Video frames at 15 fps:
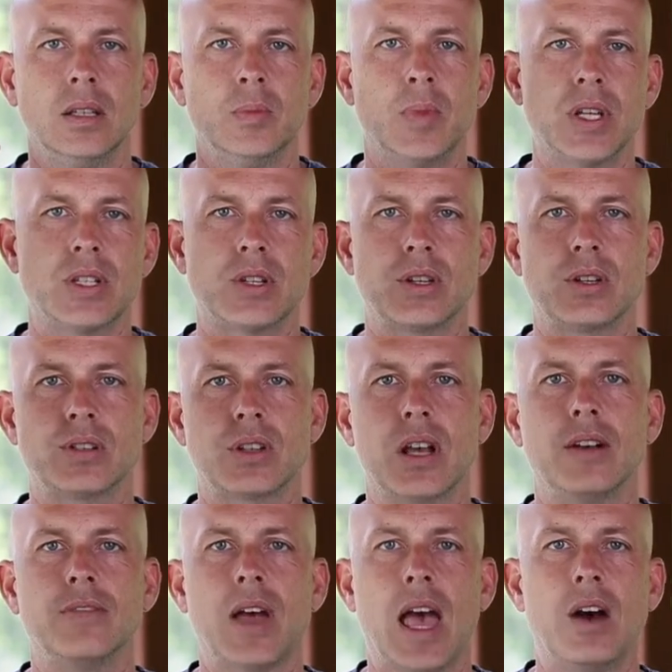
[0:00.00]
Picture
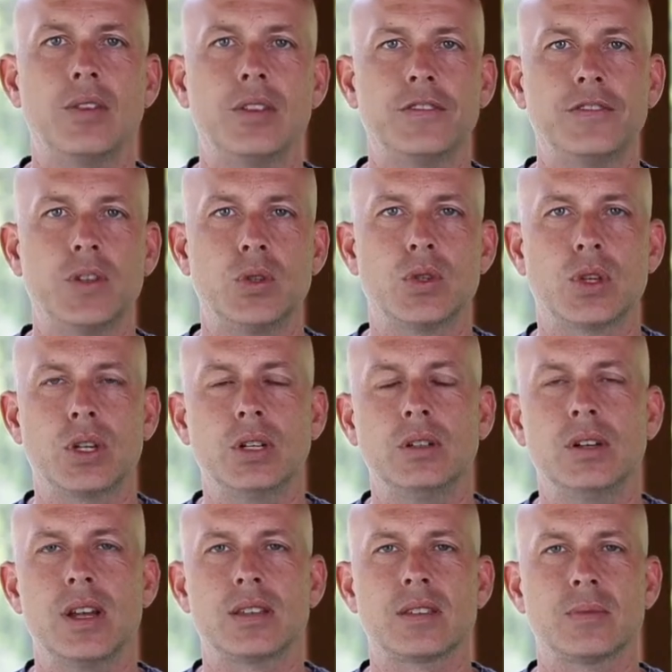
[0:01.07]
yourself out in the future
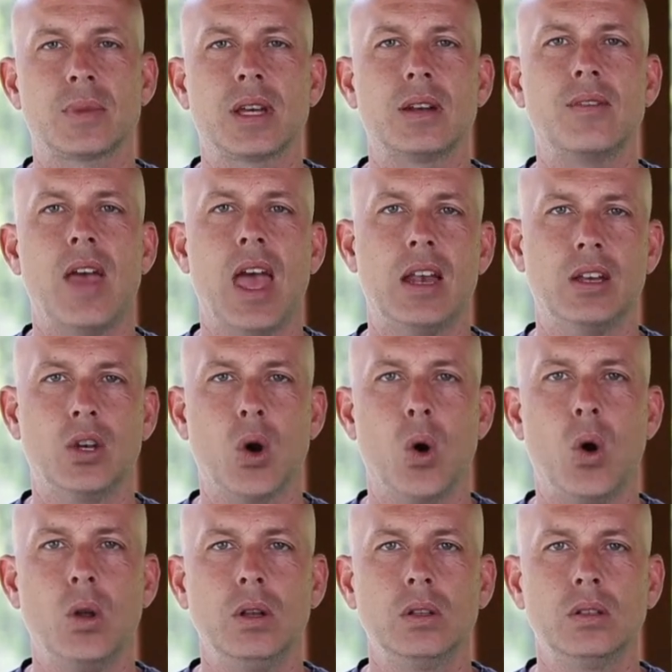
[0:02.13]
at some kind of end
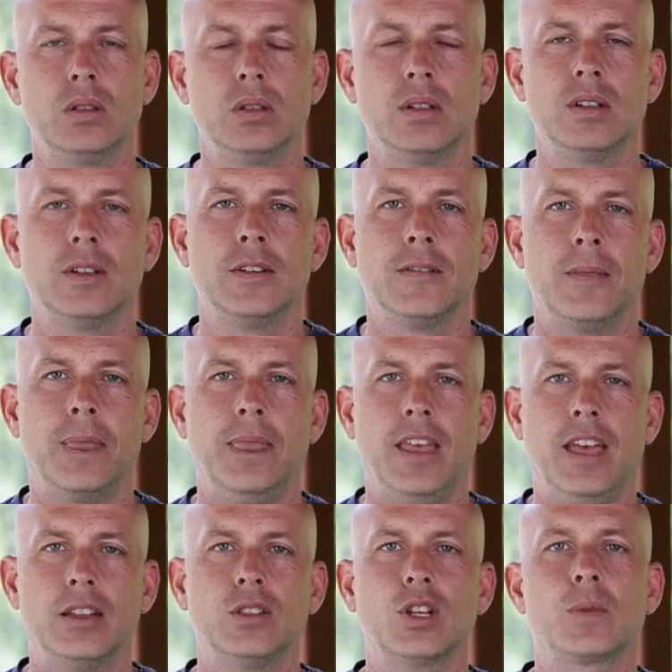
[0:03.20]
goal
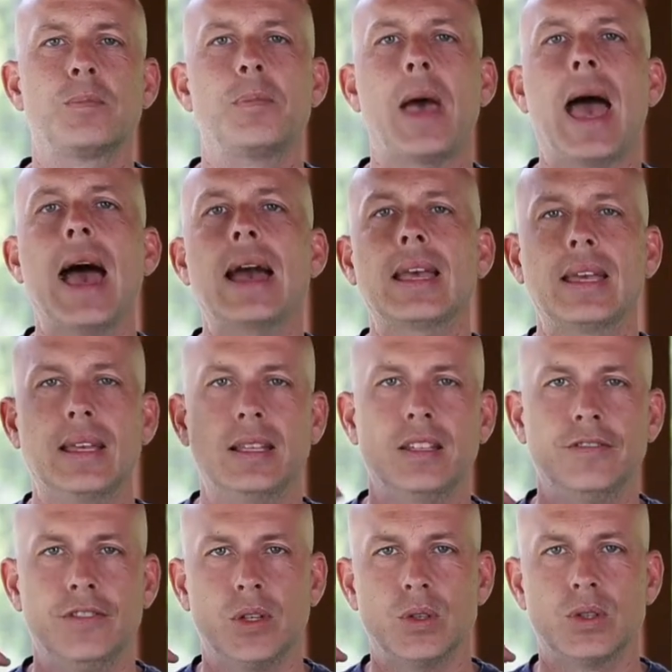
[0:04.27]
and look back in the
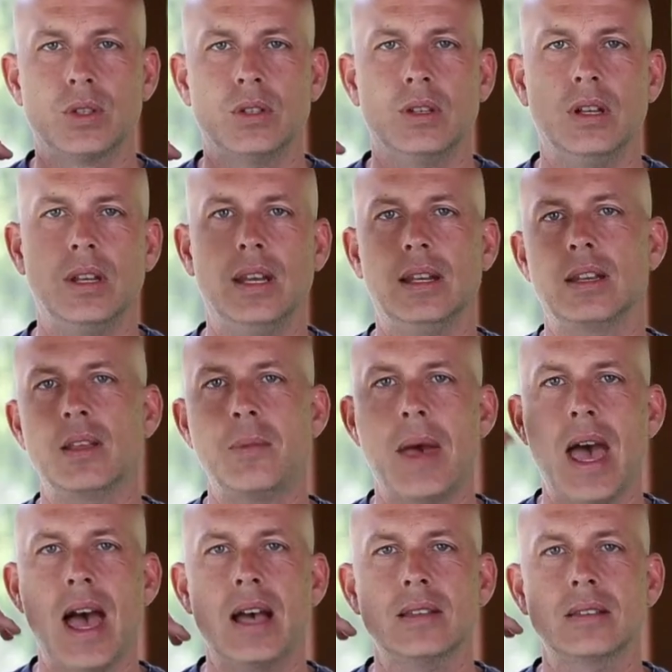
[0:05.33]
future, into the
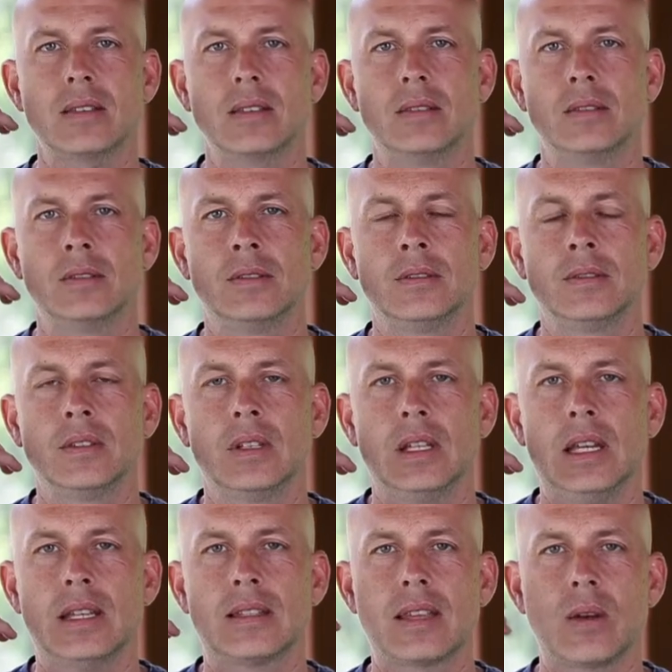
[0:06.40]
past,
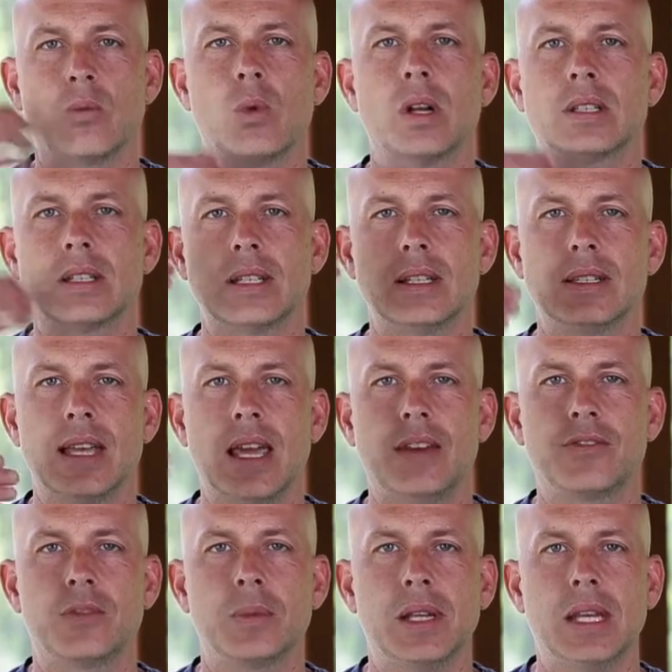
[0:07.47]
and say, what did it take
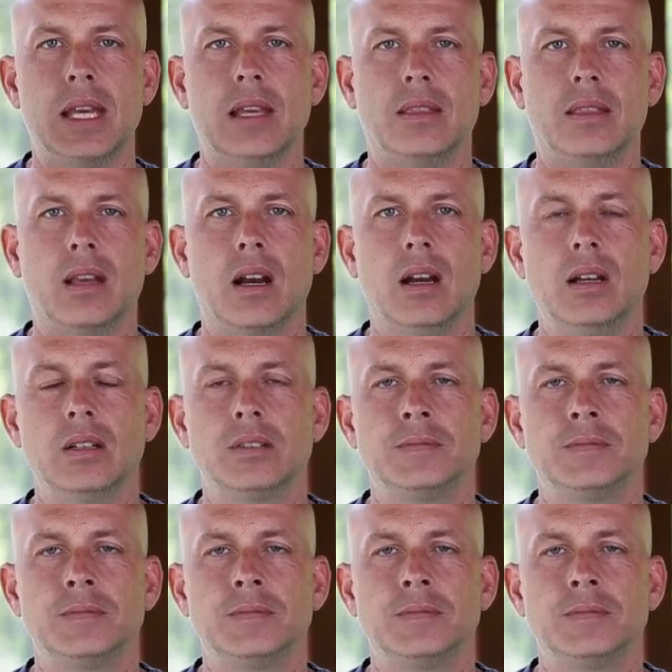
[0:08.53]
for me to get there?